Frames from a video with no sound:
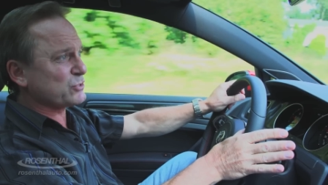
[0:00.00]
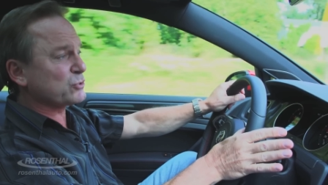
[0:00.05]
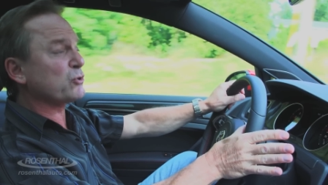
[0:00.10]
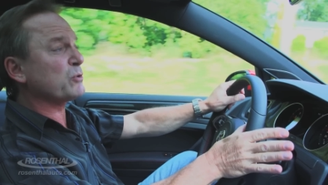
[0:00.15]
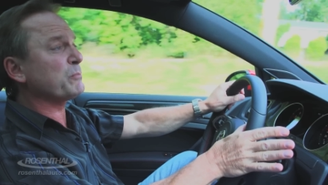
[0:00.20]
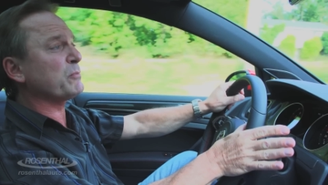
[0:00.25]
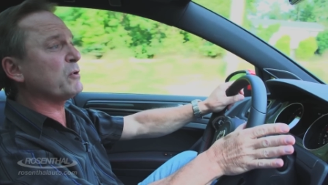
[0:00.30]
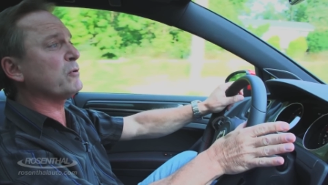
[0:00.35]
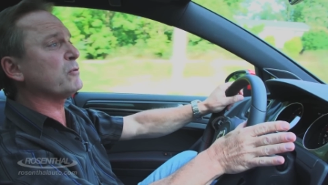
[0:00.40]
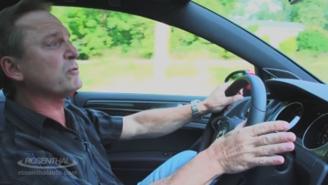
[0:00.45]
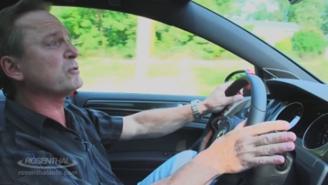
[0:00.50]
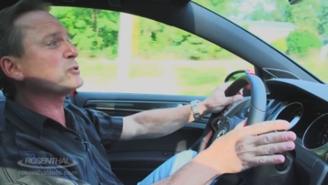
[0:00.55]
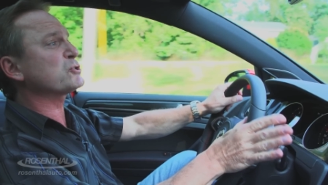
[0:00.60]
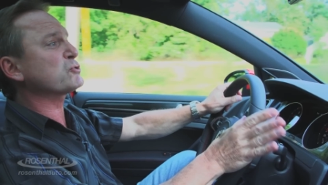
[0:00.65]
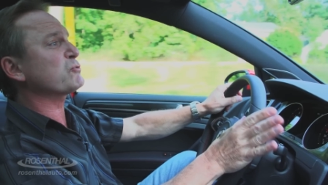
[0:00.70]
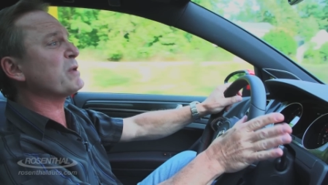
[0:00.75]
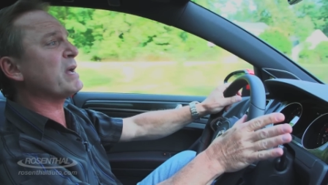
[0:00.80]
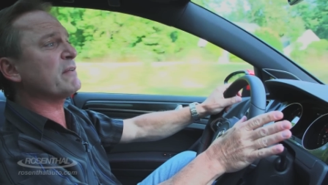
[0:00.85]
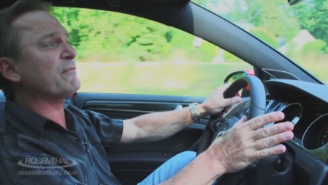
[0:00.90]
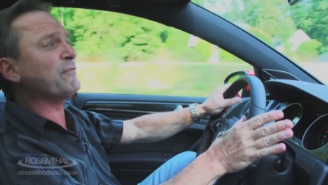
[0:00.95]
turbo
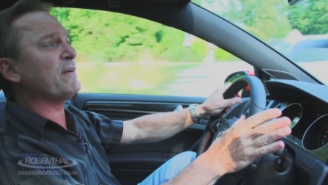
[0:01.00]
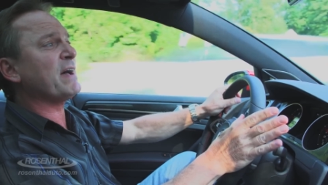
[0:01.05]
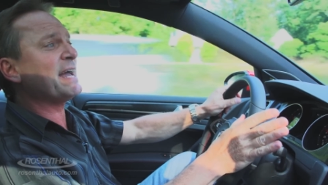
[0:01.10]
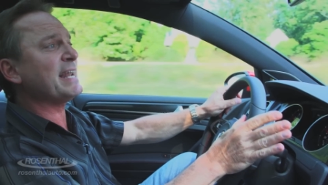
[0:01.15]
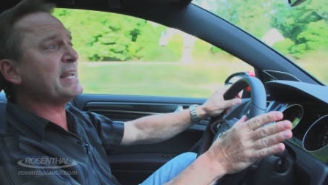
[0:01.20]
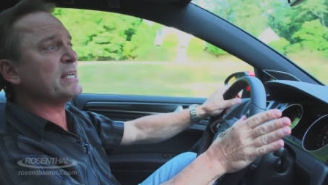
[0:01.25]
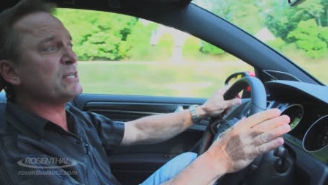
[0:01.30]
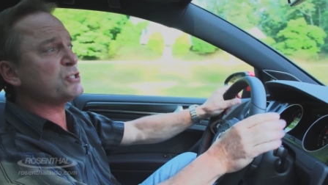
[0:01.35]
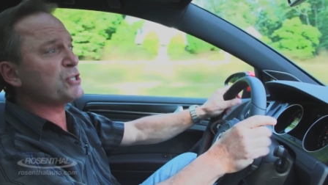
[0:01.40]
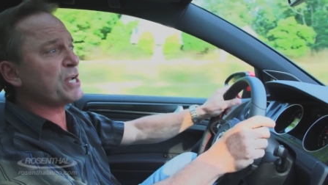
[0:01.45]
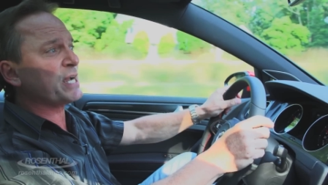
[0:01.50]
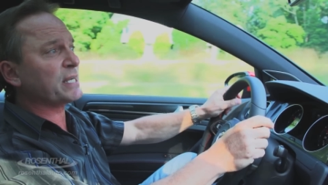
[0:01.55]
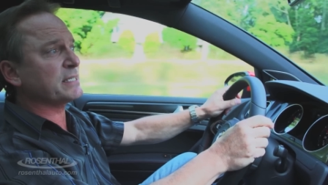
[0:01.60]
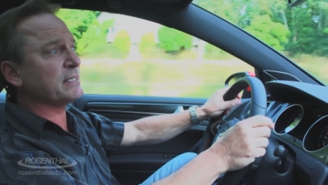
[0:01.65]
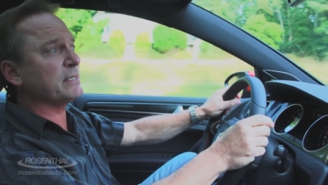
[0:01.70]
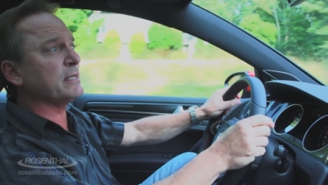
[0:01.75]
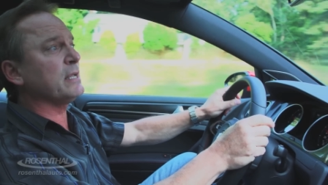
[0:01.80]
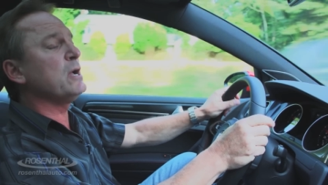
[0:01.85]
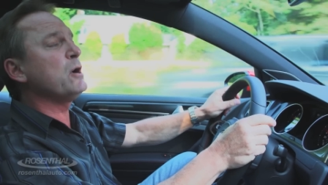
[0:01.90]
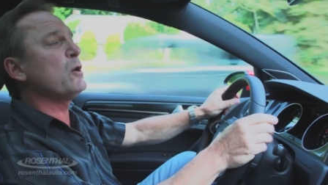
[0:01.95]
stratified
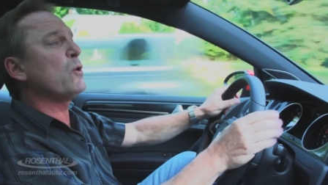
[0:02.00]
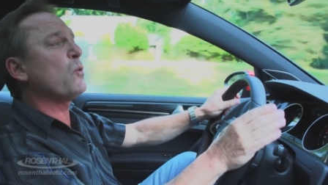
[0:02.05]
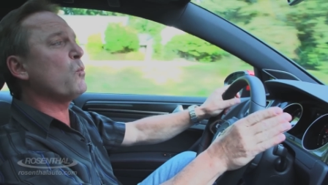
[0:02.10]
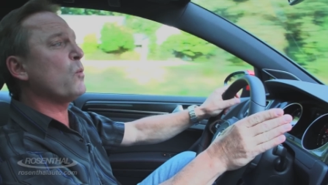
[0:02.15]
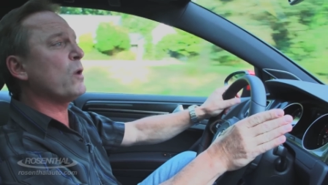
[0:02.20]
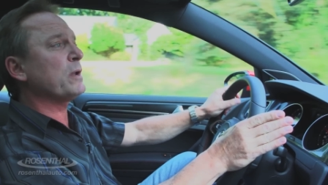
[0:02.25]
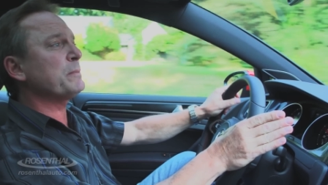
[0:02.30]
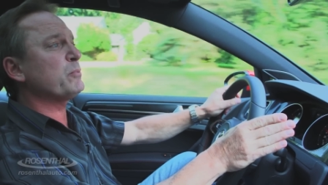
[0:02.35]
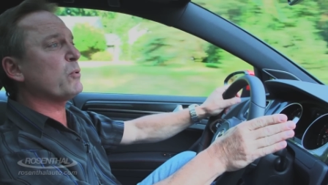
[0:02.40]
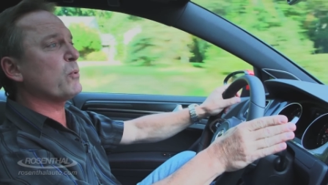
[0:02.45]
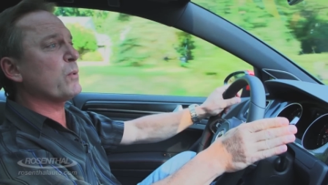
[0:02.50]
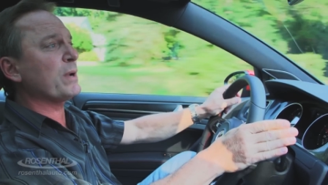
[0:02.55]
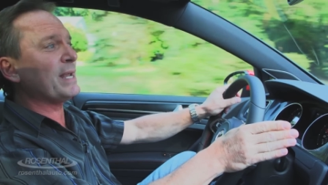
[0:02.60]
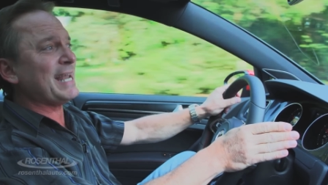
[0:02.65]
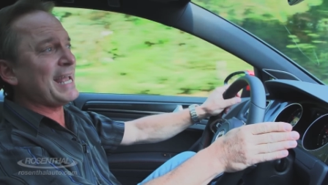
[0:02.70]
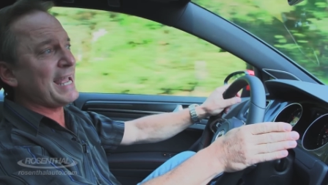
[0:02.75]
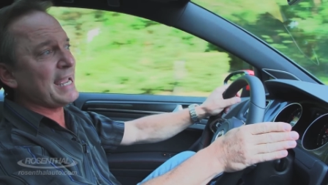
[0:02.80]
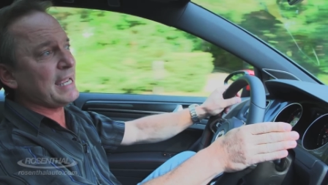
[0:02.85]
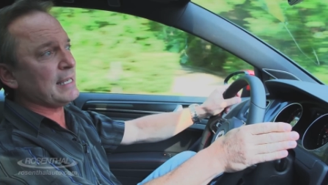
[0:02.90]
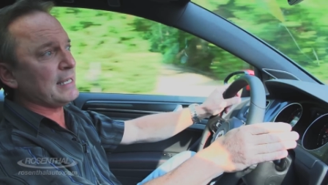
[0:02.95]
injected
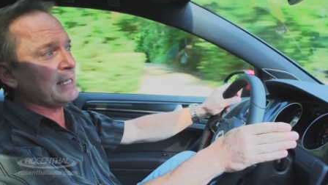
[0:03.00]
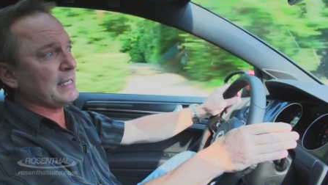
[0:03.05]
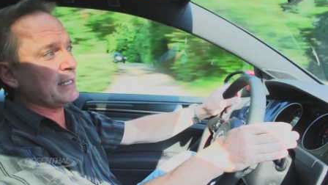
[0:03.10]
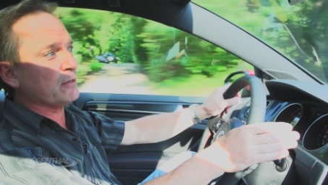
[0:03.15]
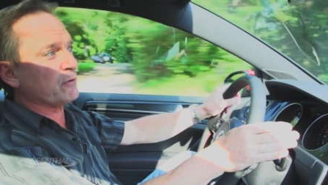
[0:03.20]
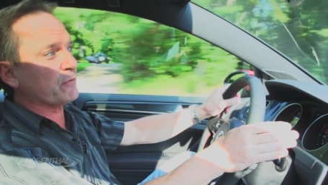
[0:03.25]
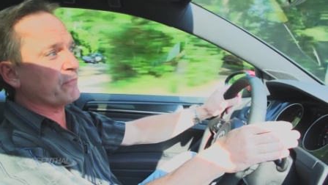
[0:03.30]
1.8 liter